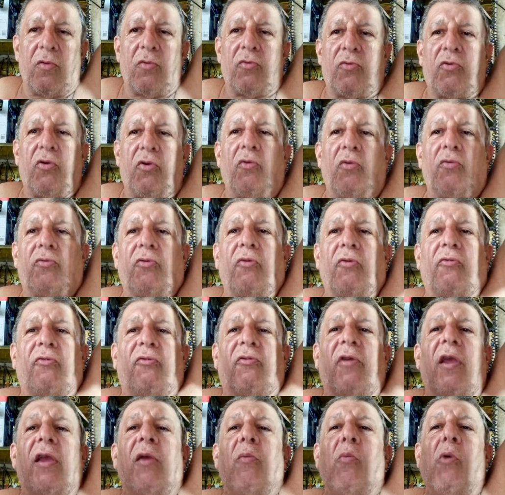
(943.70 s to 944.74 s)
to
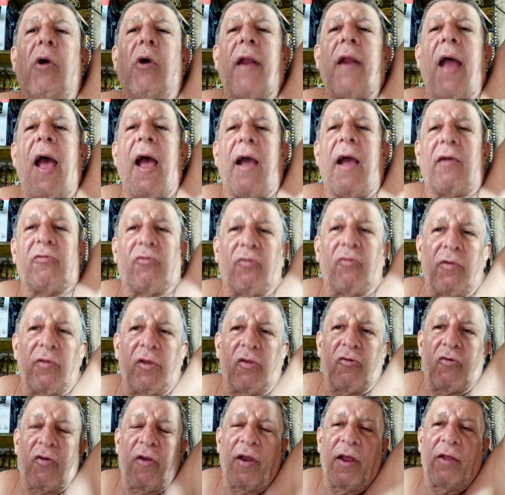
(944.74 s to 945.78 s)
see what actually
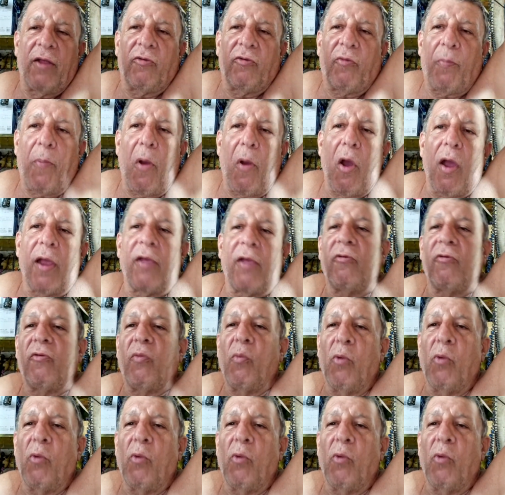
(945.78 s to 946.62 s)
transpires